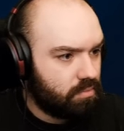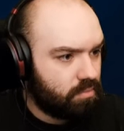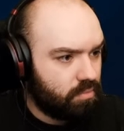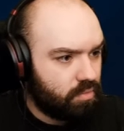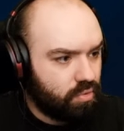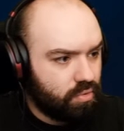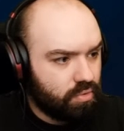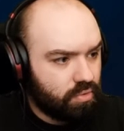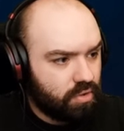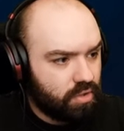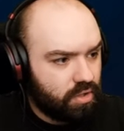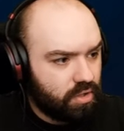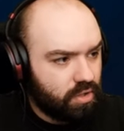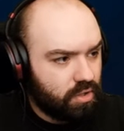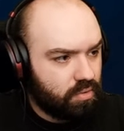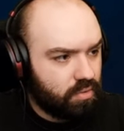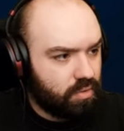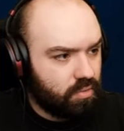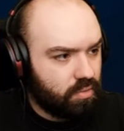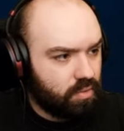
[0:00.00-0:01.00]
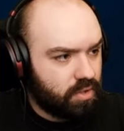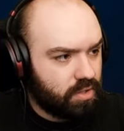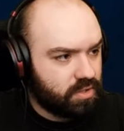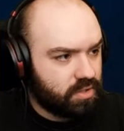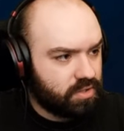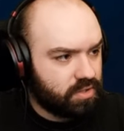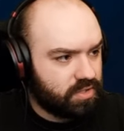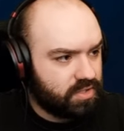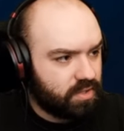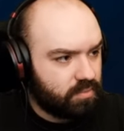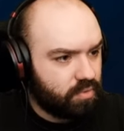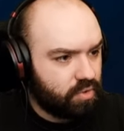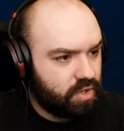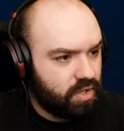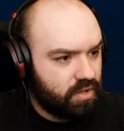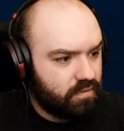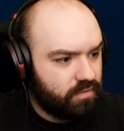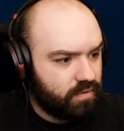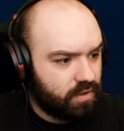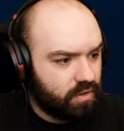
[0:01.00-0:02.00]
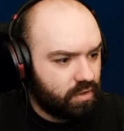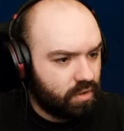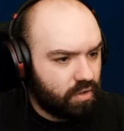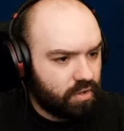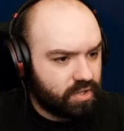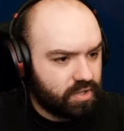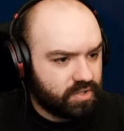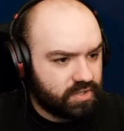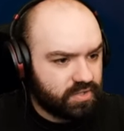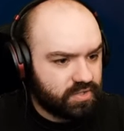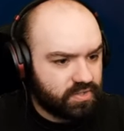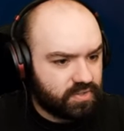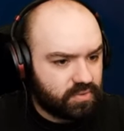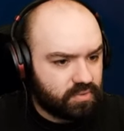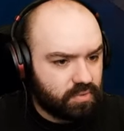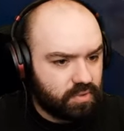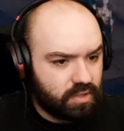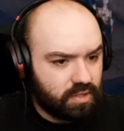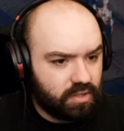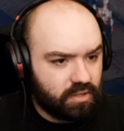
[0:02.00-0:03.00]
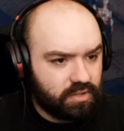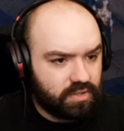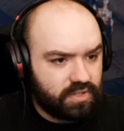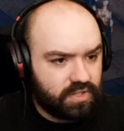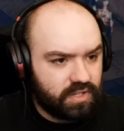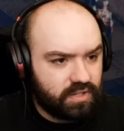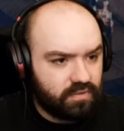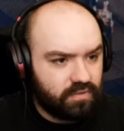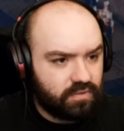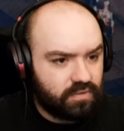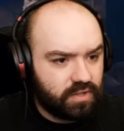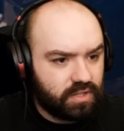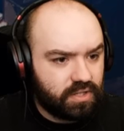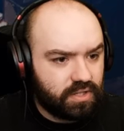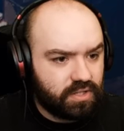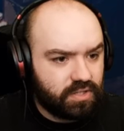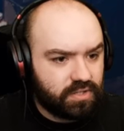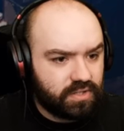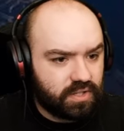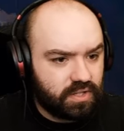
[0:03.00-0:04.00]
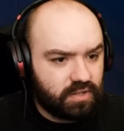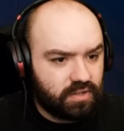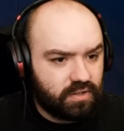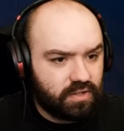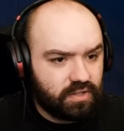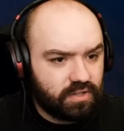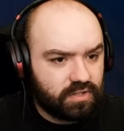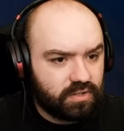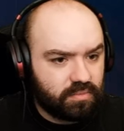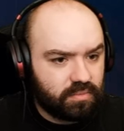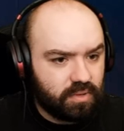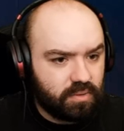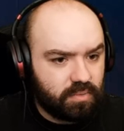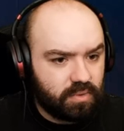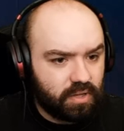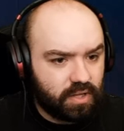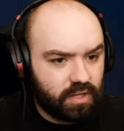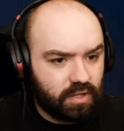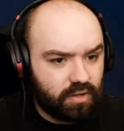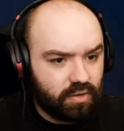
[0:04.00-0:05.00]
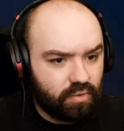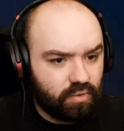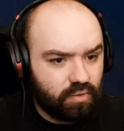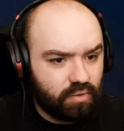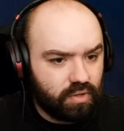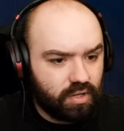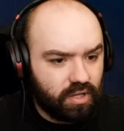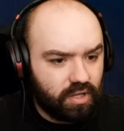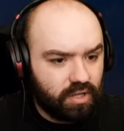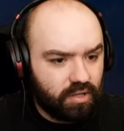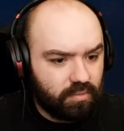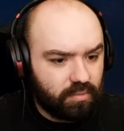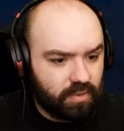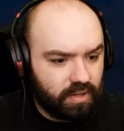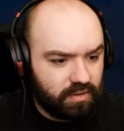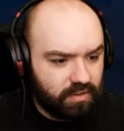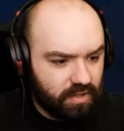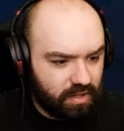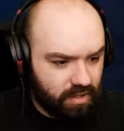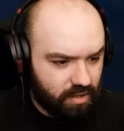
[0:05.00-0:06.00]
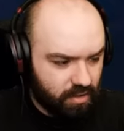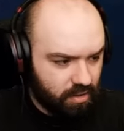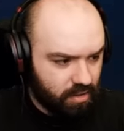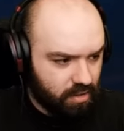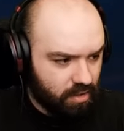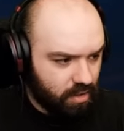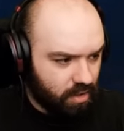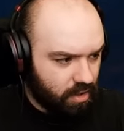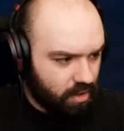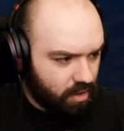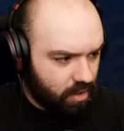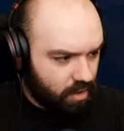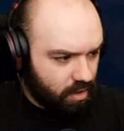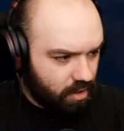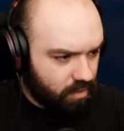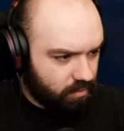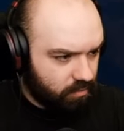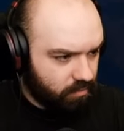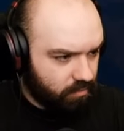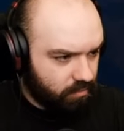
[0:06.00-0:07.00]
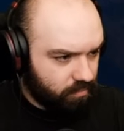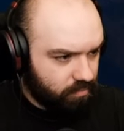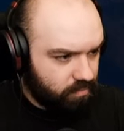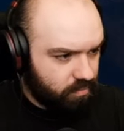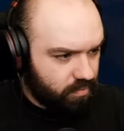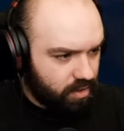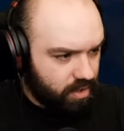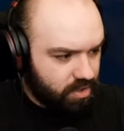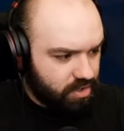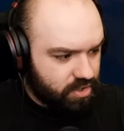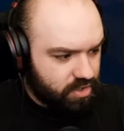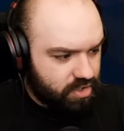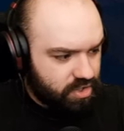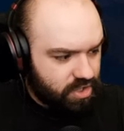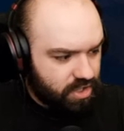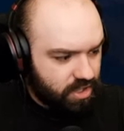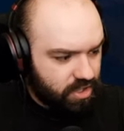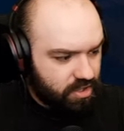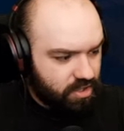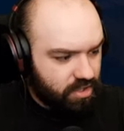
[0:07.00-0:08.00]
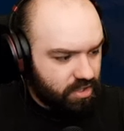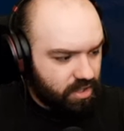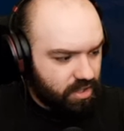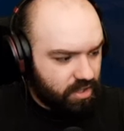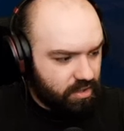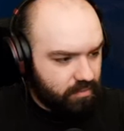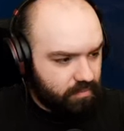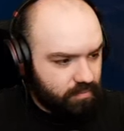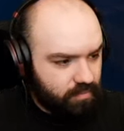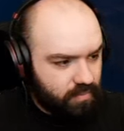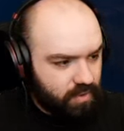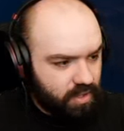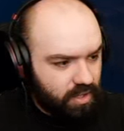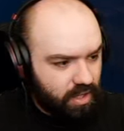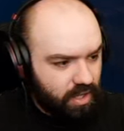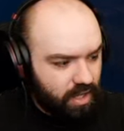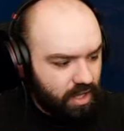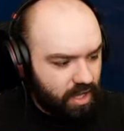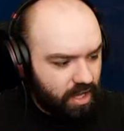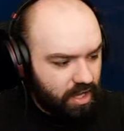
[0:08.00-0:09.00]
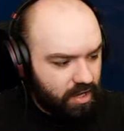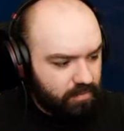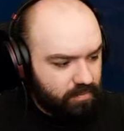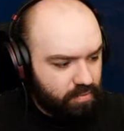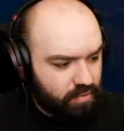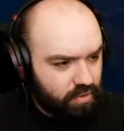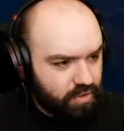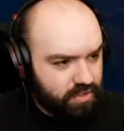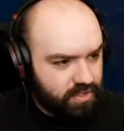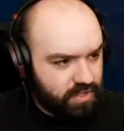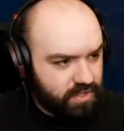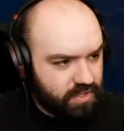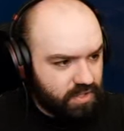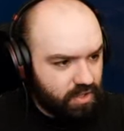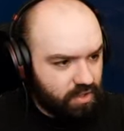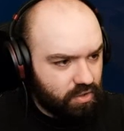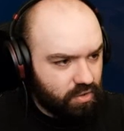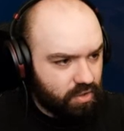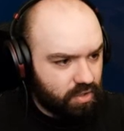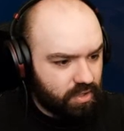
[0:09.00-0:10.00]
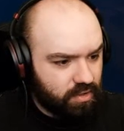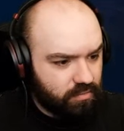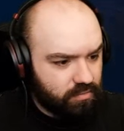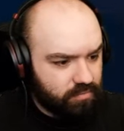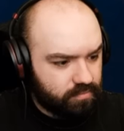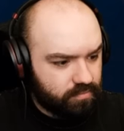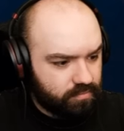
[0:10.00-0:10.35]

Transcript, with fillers: More glowing ones. I'm looking for lockers as well to see if there's anything to maybe like loot in here, but I think they're just chilling in here. Air processing unit.